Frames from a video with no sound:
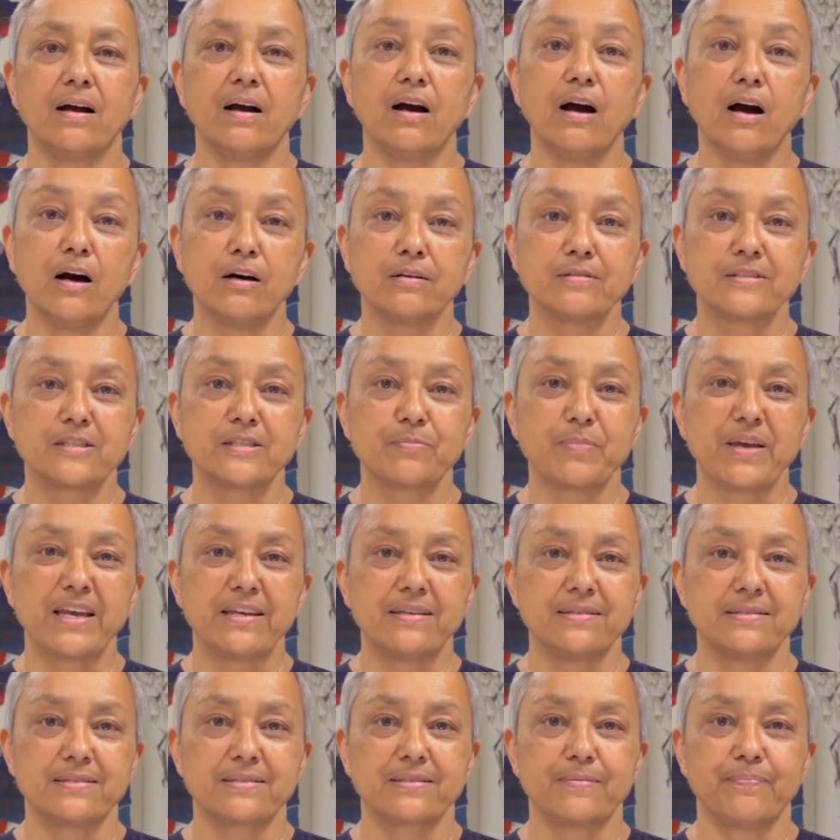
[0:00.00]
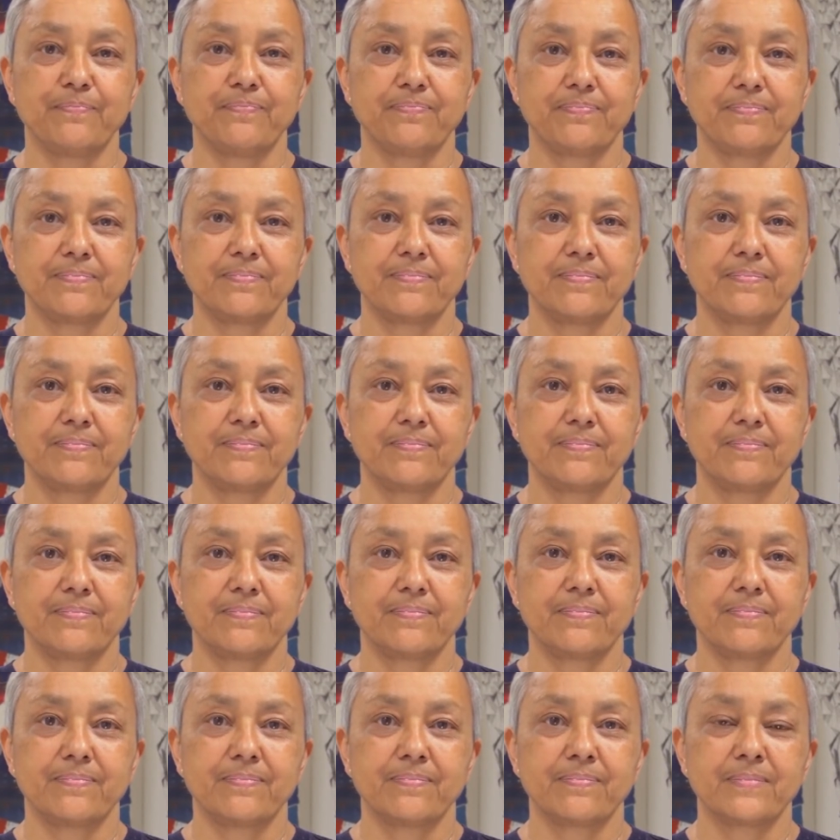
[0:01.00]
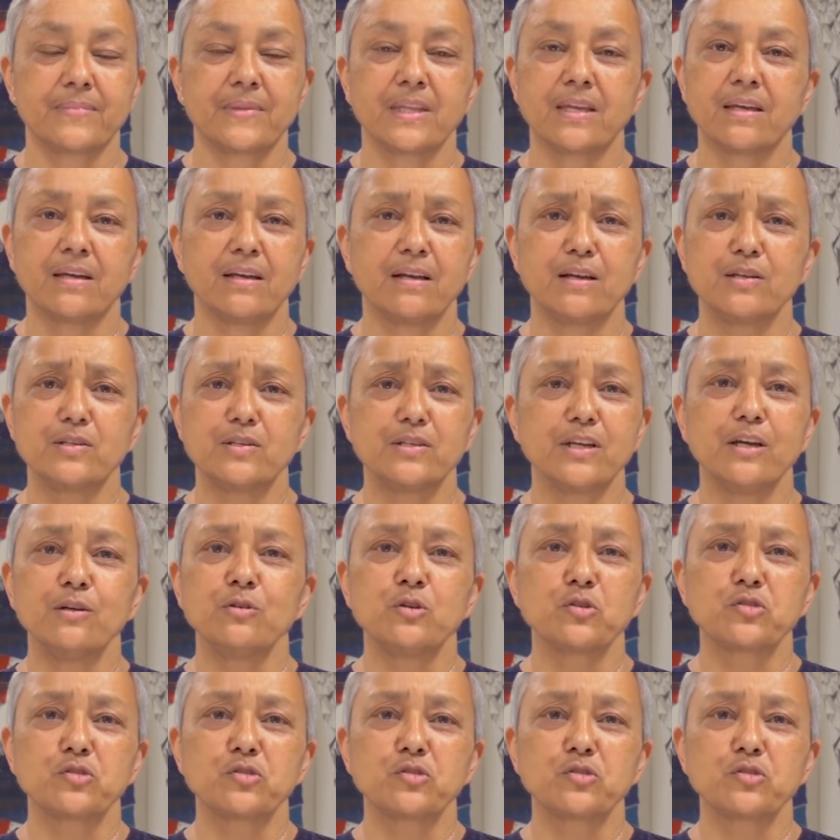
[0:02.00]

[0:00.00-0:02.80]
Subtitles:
Our space. Don't